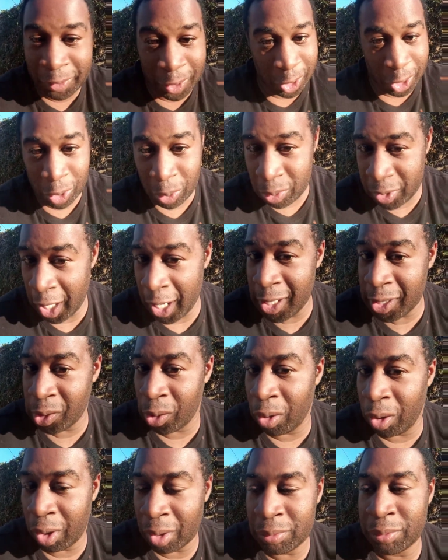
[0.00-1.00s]
There's no days
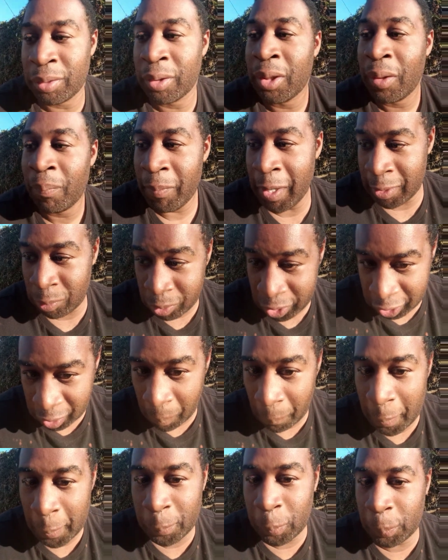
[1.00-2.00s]
off. That's what
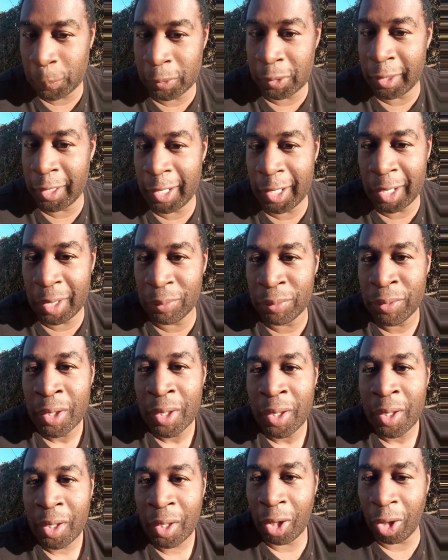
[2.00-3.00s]
some people believe
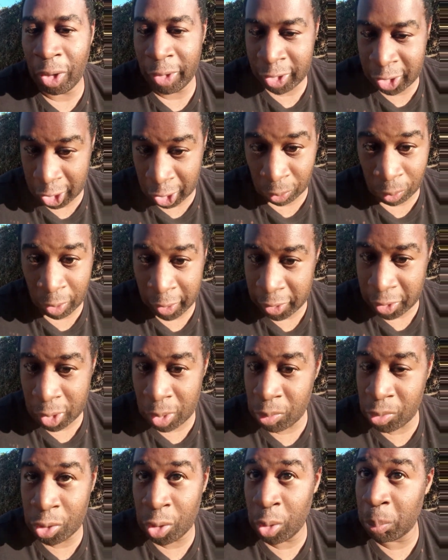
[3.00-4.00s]
here on
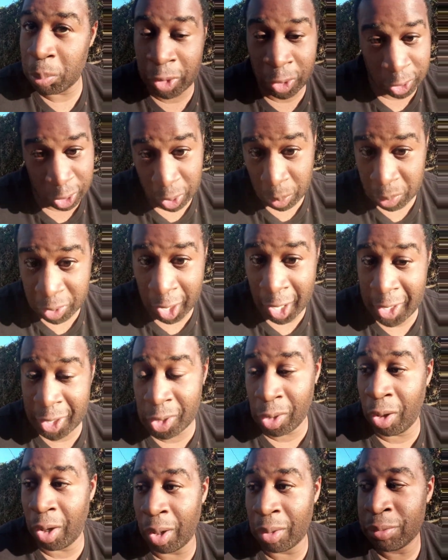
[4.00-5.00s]
YouTube. There's no days
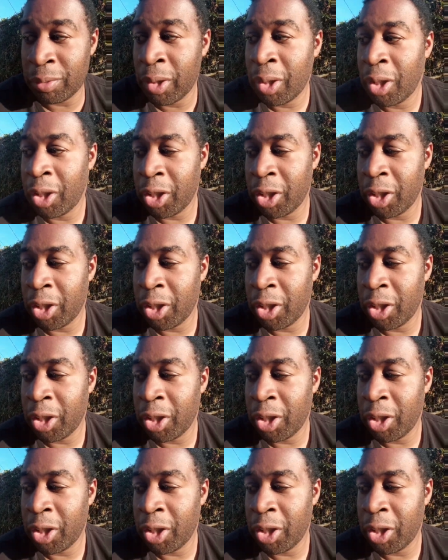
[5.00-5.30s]
off.